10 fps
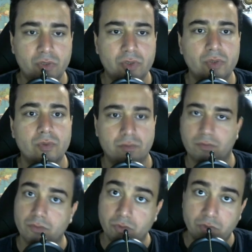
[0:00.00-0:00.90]
to
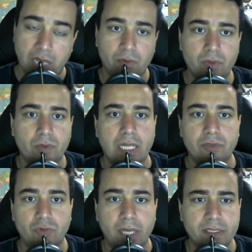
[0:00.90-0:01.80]
download
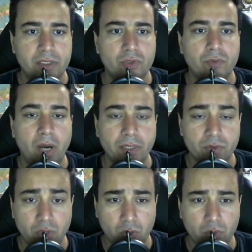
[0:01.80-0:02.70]
and write it in your Python
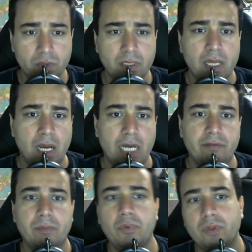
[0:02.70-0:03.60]
code. I
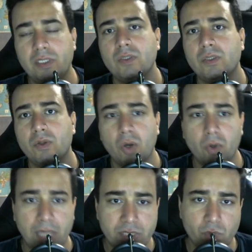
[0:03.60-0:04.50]
will put this
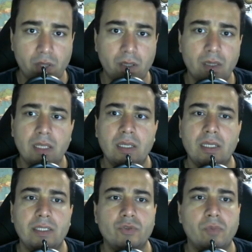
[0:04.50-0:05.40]
code as well
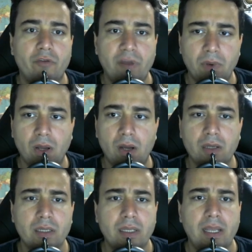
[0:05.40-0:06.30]
into my weblog,
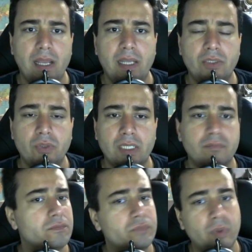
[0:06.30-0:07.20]
and you
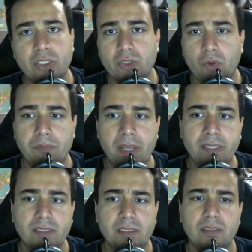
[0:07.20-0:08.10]
can probably just copy and
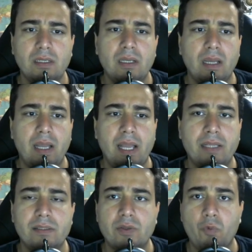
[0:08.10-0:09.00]
paste it.
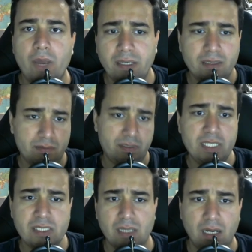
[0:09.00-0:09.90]
And when
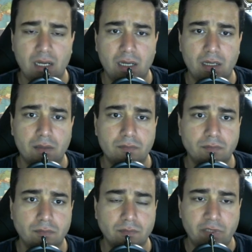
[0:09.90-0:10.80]
this,
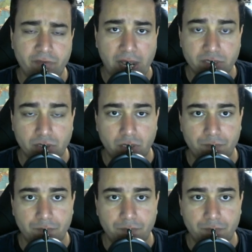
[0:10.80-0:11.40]
in fact,